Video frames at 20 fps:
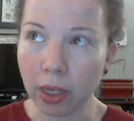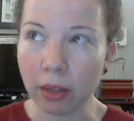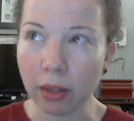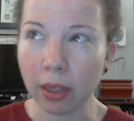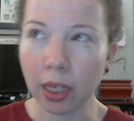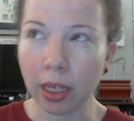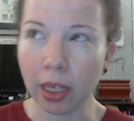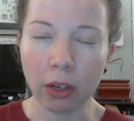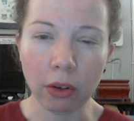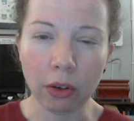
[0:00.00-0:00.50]
I
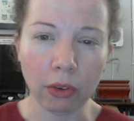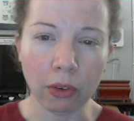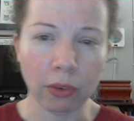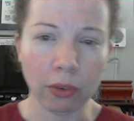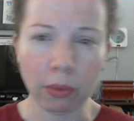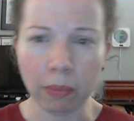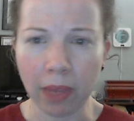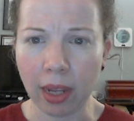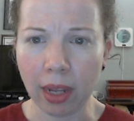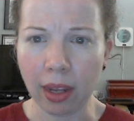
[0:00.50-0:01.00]
think it goes
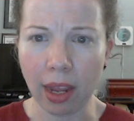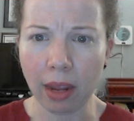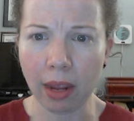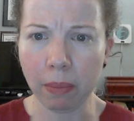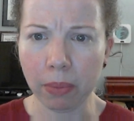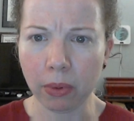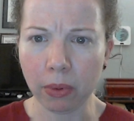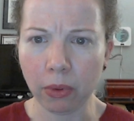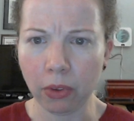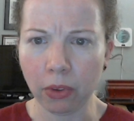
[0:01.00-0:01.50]
from like
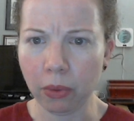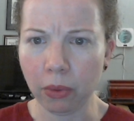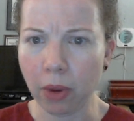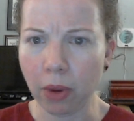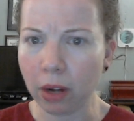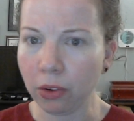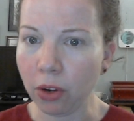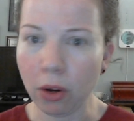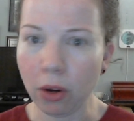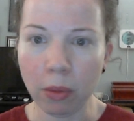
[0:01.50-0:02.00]
April to
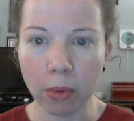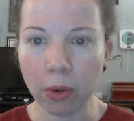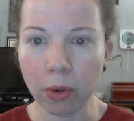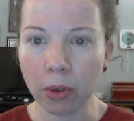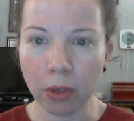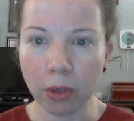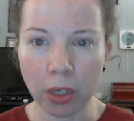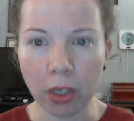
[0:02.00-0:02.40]
October.